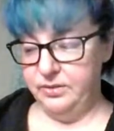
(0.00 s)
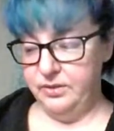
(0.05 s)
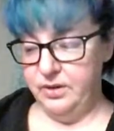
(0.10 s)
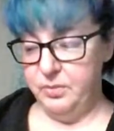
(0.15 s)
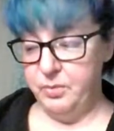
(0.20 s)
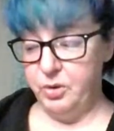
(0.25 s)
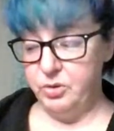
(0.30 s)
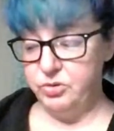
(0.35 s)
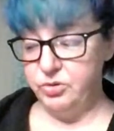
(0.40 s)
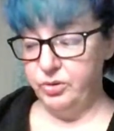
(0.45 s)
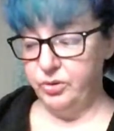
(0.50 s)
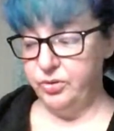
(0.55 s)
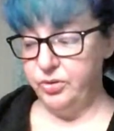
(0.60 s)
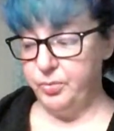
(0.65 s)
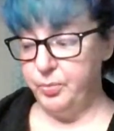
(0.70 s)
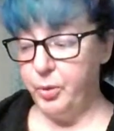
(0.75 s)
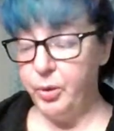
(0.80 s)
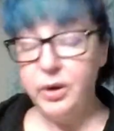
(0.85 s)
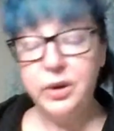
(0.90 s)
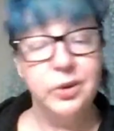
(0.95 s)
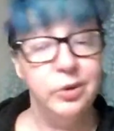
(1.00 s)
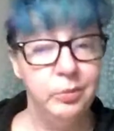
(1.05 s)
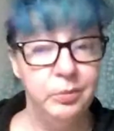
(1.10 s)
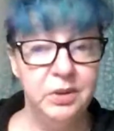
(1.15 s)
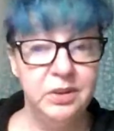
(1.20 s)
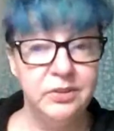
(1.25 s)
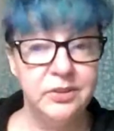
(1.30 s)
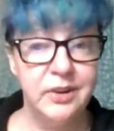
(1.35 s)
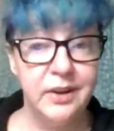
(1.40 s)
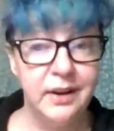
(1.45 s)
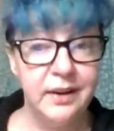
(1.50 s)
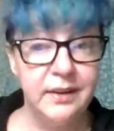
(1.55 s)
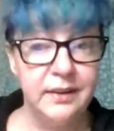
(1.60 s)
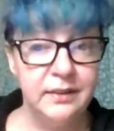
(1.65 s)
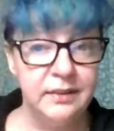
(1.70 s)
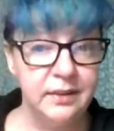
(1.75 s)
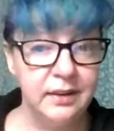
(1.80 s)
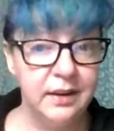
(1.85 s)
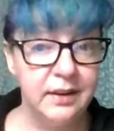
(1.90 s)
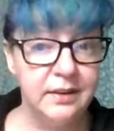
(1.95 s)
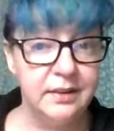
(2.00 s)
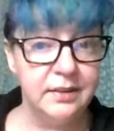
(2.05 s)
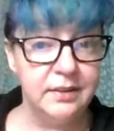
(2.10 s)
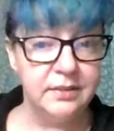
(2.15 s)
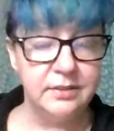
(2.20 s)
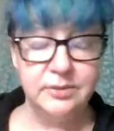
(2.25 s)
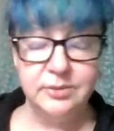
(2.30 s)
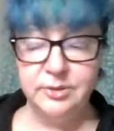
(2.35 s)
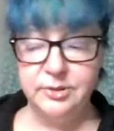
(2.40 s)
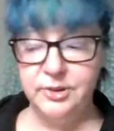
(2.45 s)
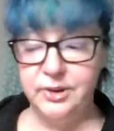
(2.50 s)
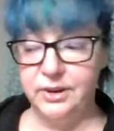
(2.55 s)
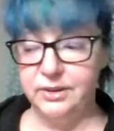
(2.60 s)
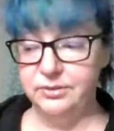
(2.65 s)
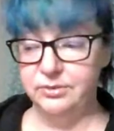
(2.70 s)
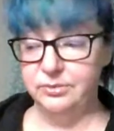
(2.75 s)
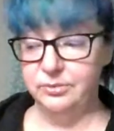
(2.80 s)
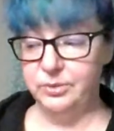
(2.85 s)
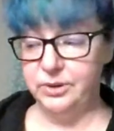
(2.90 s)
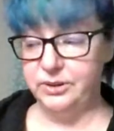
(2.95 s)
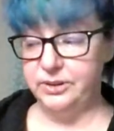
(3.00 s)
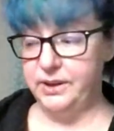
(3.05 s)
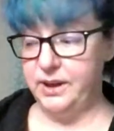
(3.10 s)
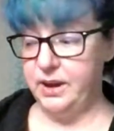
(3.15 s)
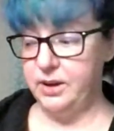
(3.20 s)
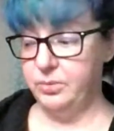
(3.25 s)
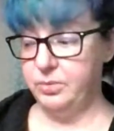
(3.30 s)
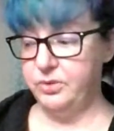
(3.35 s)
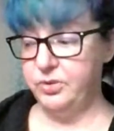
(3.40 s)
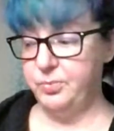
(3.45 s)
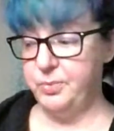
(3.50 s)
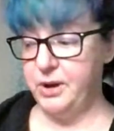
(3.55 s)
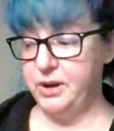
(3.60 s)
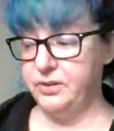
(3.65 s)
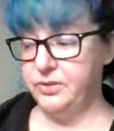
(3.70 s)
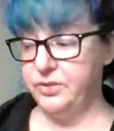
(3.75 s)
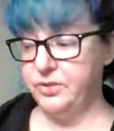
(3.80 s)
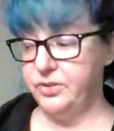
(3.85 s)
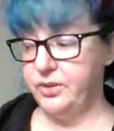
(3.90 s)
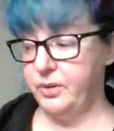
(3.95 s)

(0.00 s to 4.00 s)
emotional support human today and didn't really get a response.